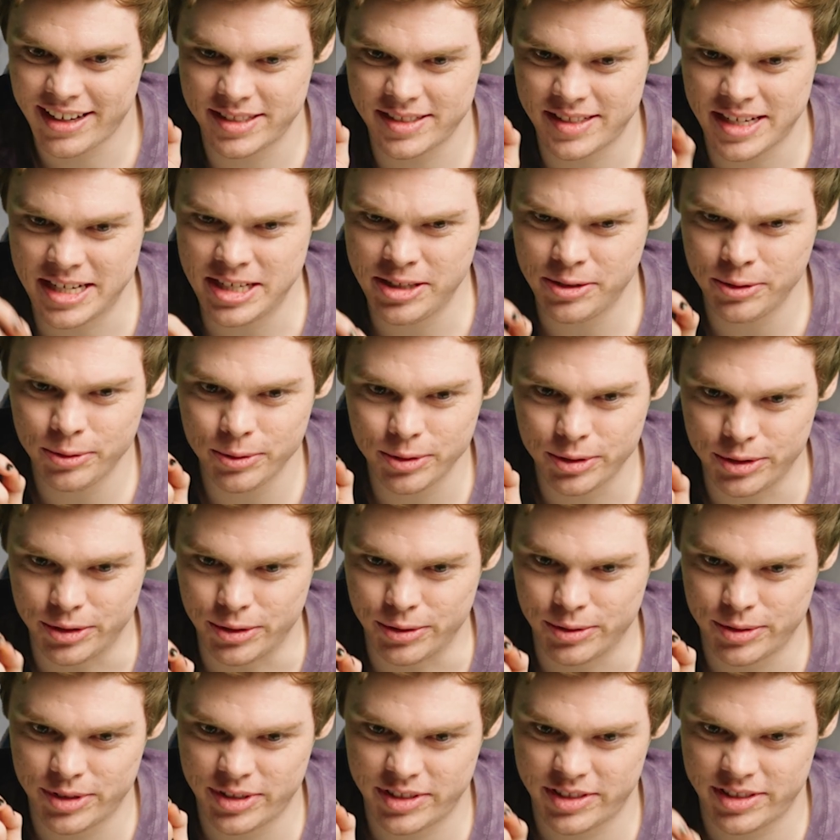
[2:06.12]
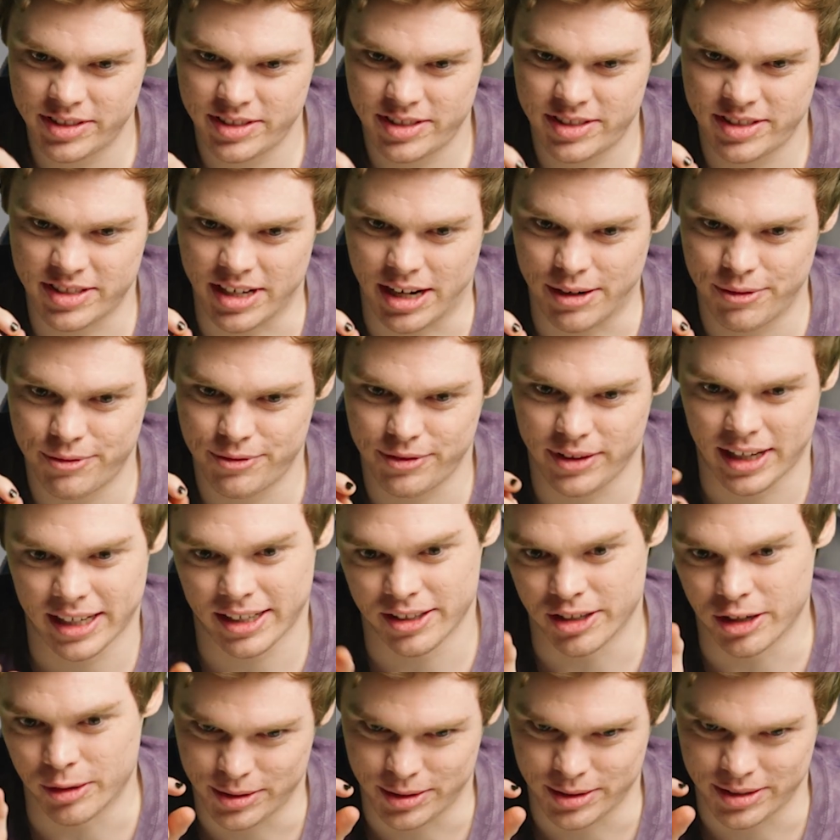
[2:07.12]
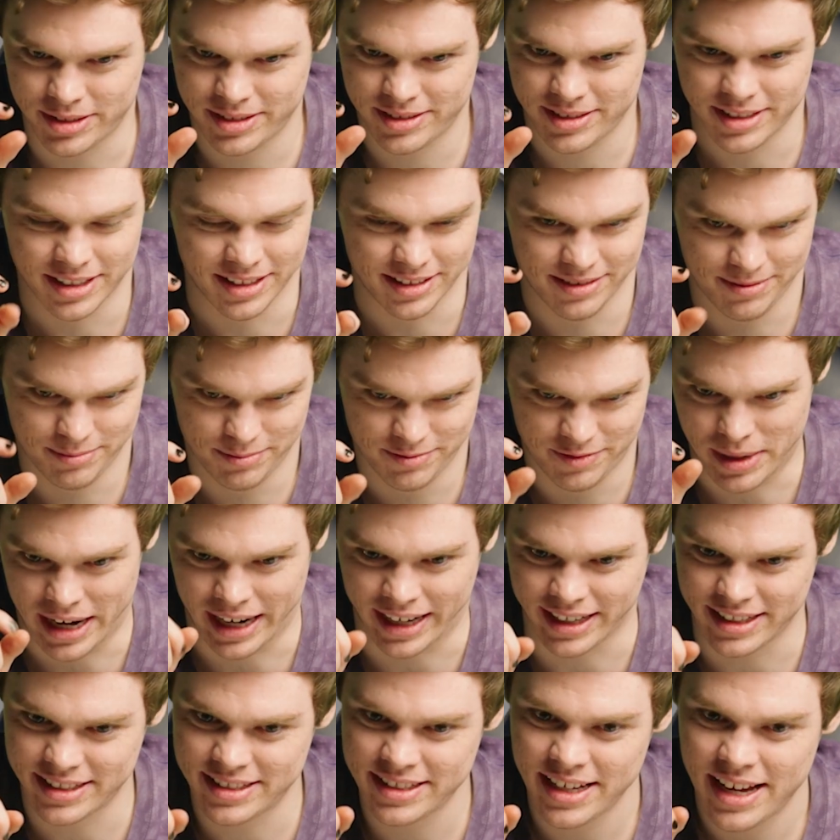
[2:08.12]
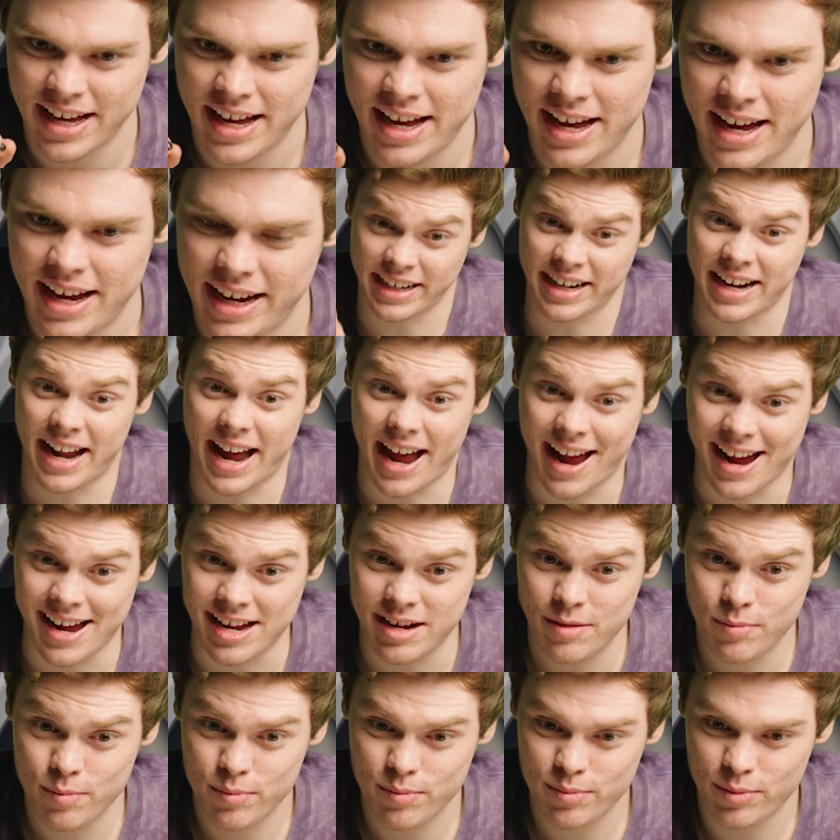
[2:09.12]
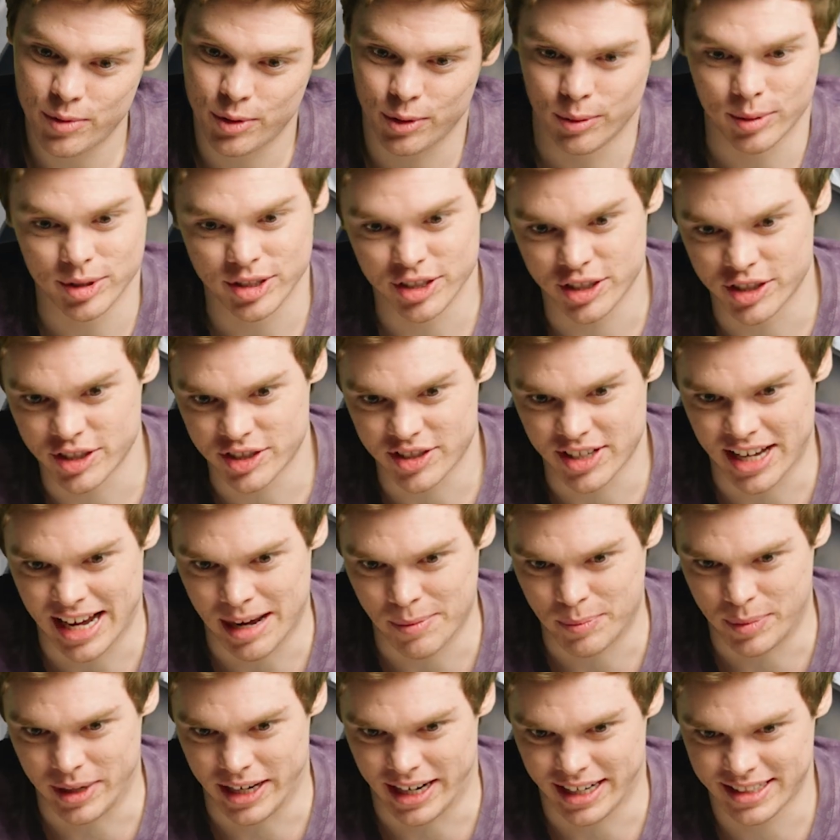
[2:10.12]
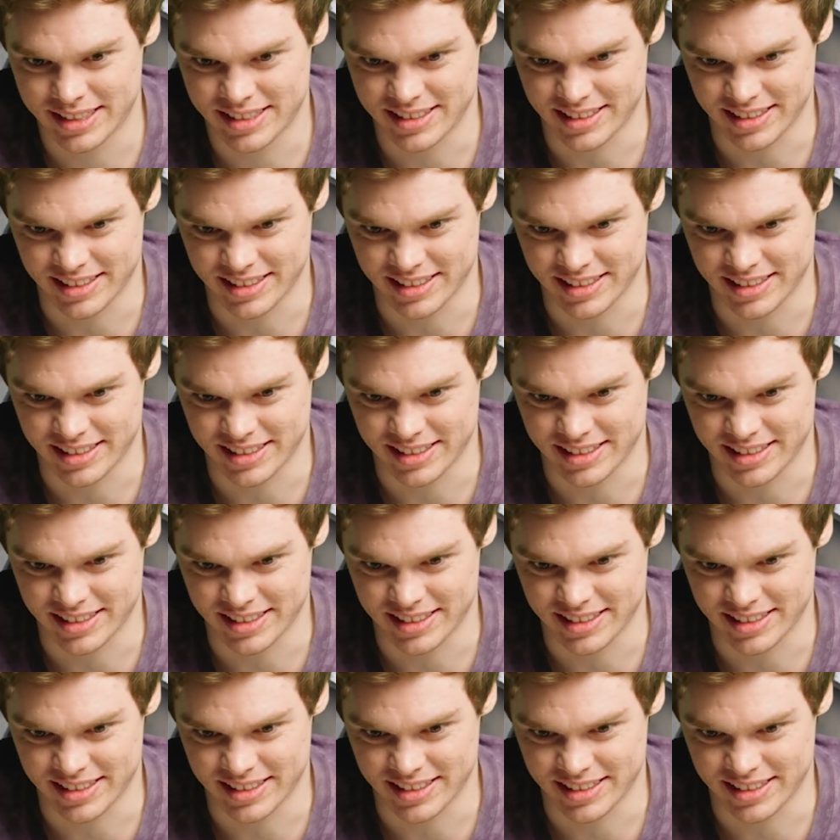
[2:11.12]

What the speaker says: the single-use stuff like the soy sauce fish packets, was that an aim or was it just a happy